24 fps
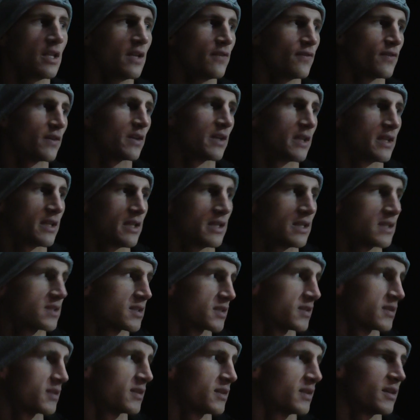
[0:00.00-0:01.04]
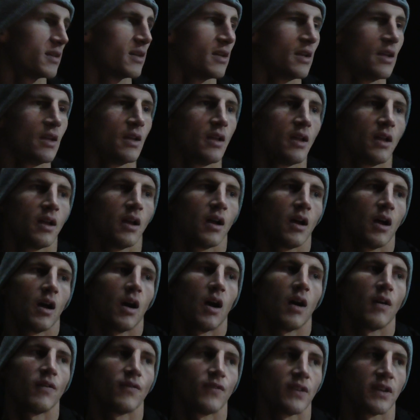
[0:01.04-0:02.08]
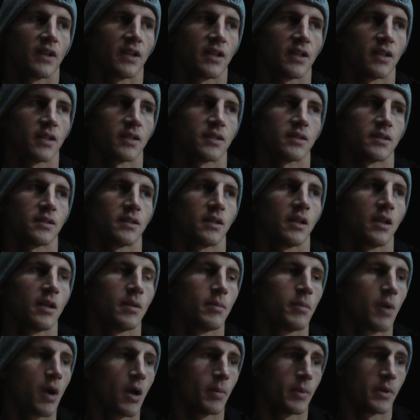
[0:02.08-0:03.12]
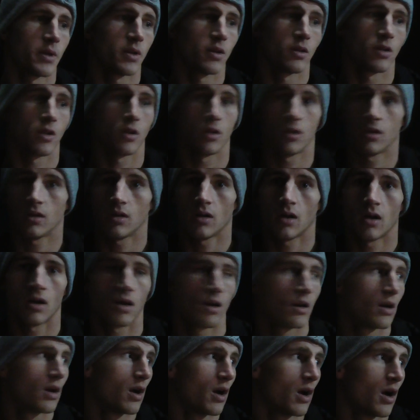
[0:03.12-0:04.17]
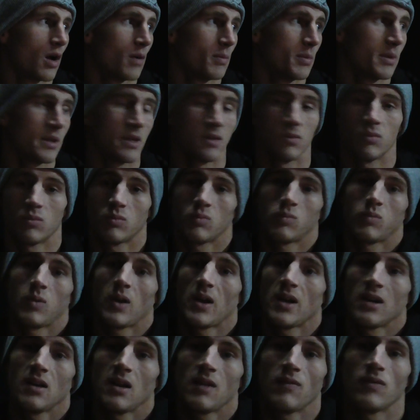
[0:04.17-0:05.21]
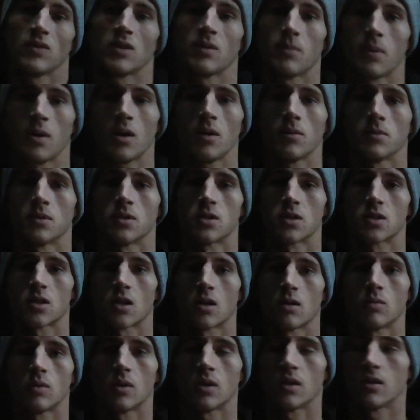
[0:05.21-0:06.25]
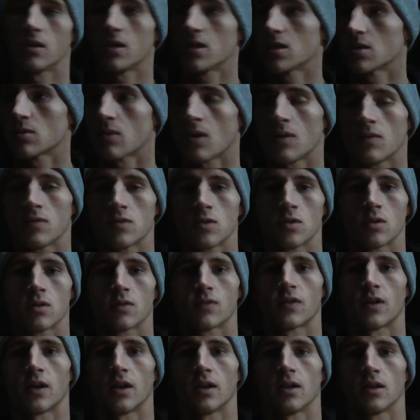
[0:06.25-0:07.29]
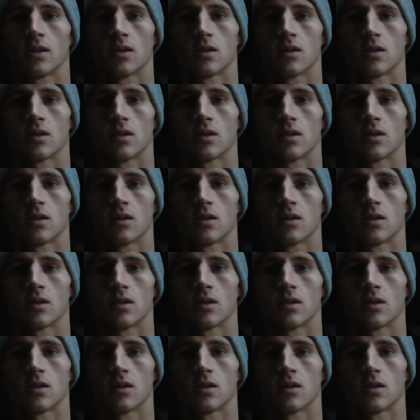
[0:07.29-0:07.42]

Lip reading: definitely. Listen, I think, in my opinion, that I beat Wayne in every department, so this is why we took the fight.